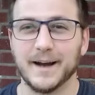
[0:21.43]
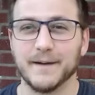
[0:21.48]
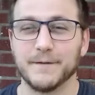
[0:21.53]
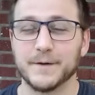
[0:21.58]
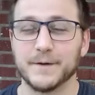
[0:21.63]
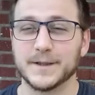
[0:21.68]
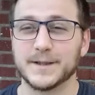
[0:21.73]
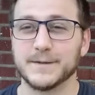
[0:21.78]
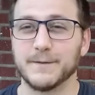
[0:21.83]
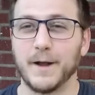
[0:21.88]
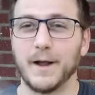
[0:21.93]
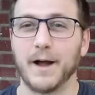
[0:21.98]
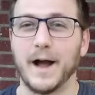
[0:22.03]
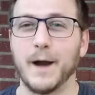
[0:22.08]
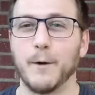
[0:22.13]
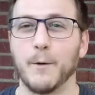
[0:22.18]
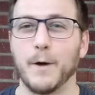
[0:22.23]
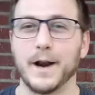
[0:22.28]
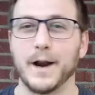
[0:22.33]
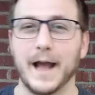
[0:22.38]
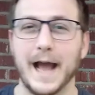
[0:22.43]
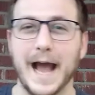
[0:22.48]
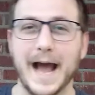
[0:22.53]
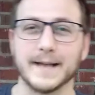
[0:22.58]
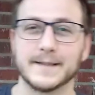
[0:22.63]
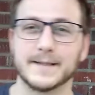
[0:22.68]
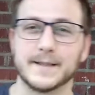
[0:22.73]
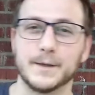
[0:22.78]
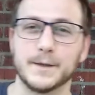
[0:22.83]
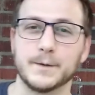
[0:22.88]
First of all, I want to
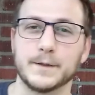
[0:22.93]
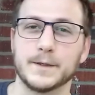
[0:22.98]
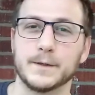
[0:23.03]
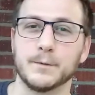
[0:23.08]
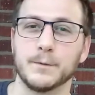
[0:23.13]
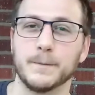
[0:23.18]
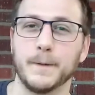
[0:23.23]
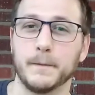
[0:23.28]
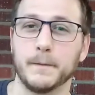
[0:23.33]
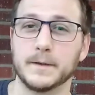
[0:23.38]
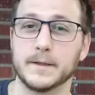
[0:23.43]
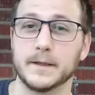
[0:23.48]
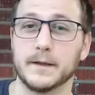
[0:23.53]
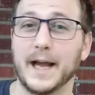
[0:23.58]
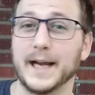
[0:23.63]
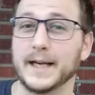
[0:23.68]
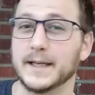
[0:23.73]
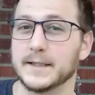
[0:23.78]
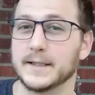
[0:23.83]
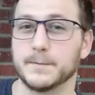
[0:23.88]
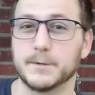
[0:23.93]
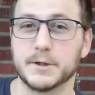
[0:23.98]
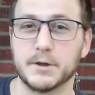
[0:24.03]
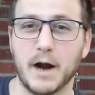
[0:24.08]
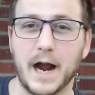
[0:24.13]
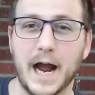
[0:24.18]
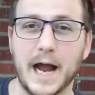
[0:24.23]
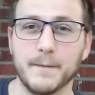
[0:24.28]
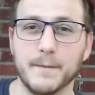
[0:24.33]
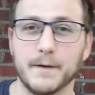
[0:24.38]
ask you to remember to like and
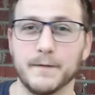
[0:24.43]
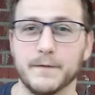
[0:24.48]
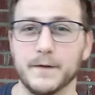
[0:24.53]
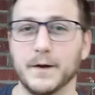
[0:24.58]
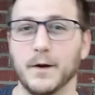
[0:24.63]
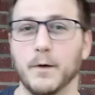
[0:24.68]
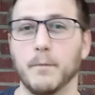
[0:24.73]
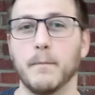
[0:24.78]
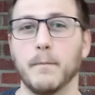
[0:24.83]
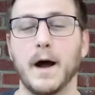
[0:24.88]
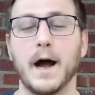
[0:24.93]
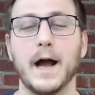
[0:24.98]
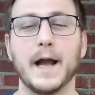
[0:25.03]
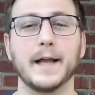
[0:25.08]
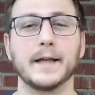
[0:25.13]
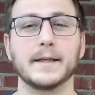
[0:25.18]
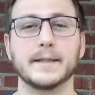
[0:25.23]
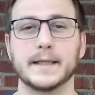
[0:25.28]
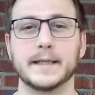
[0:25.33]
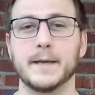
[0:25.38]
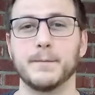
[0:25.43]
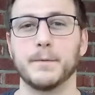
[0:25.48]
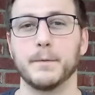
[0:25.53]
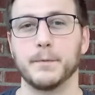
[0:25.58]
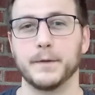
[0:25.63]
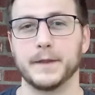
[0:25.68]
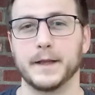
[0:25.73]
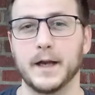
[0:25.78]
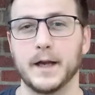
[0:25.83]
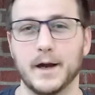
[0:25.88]
subscribe if you don't mind, to keep up
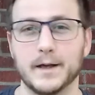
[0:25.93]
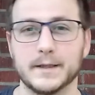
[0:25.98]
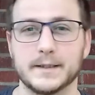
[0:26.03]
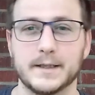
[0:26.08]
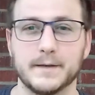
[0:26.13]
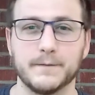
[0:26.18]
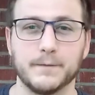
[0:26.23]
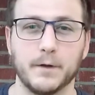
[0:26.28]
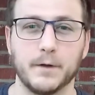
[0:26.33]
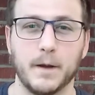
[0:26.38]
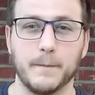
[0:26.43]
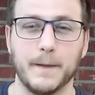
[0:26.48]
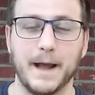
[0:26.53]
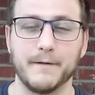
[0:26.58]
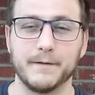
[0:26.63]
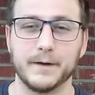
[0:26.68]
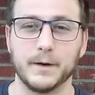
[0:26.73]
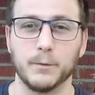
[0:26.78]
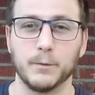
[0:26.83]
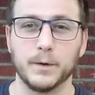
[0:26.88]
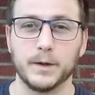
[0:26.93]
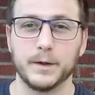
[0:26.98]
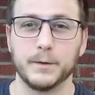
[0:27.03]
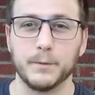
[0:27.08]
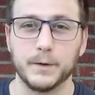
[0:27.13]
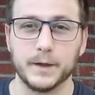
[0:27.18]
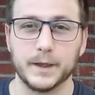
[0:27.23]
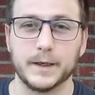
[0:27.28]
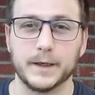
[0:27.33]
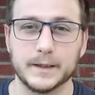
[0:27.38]
with the content flow. I'm having a
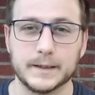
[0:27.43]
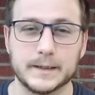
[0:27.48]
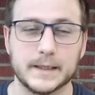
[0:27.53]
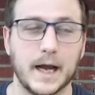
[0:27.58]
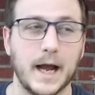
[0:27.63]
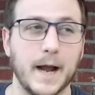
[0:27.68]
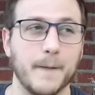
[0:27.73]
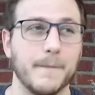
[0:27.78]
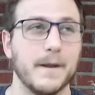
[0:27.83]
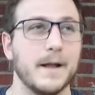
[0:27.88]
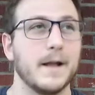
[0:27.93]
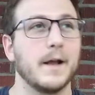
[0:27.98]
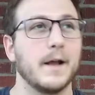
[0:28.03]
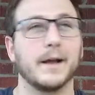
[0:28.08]
really good time.